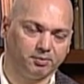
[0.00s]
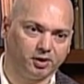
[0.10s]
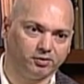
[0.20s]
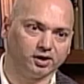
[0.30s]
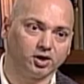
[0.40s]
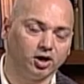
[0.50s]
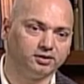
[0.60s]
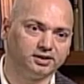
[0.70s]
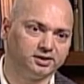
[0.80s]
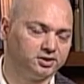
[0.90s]
about the
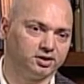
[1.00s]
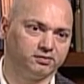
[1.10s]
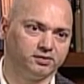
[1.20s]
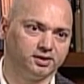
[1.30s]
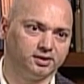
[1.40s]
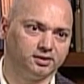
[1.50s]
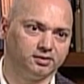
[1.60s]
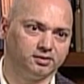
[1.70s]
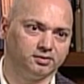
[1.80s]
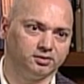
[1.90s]
content of the
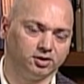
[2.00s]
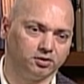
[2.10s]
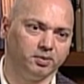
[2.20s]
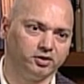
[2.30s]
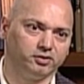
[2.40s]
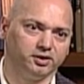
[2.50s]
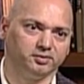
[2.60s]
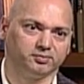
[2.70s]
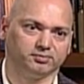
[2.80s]
documentary?